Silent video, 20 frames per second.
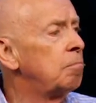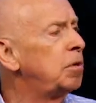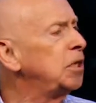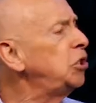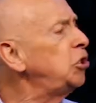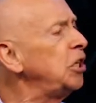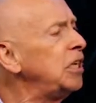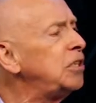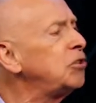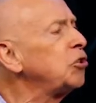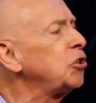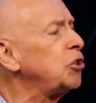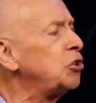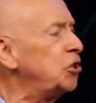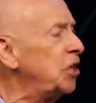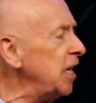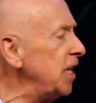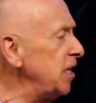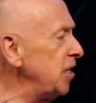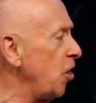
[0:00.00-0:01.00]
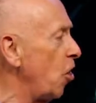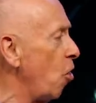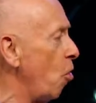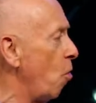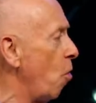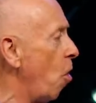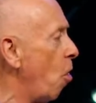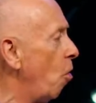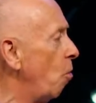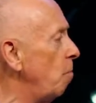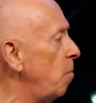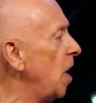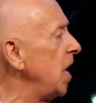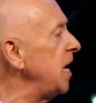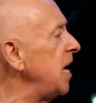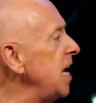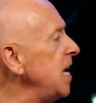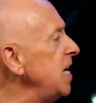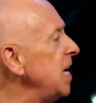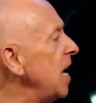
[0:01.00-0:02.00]
But Jesus didn't go home.
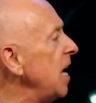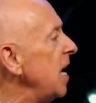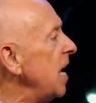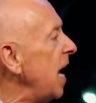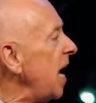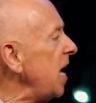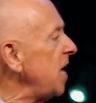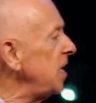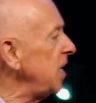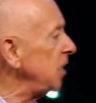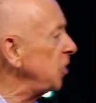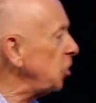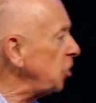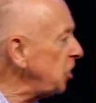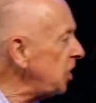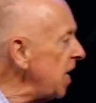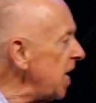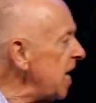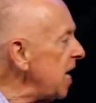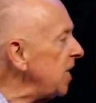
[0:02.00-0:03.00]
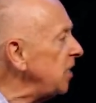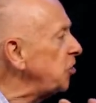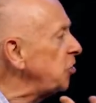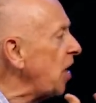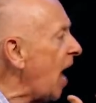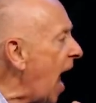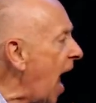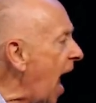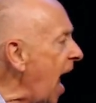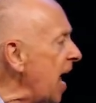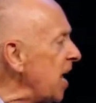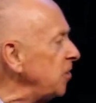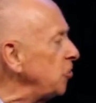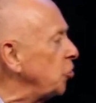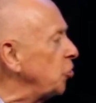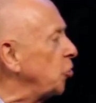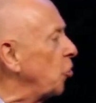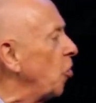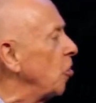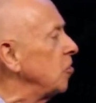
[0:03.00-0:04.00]
But he, in a sense,
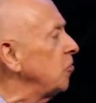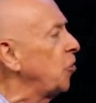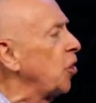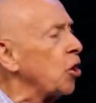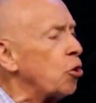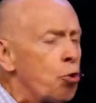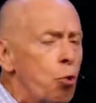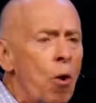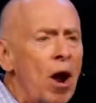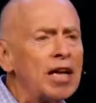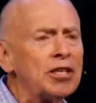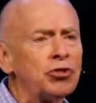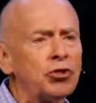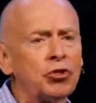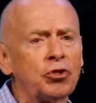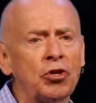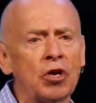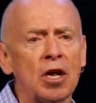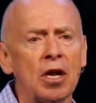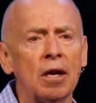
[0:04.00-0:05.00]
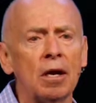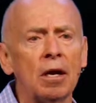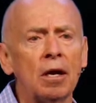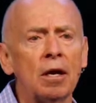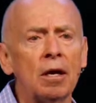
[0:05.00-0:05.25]
answered the question.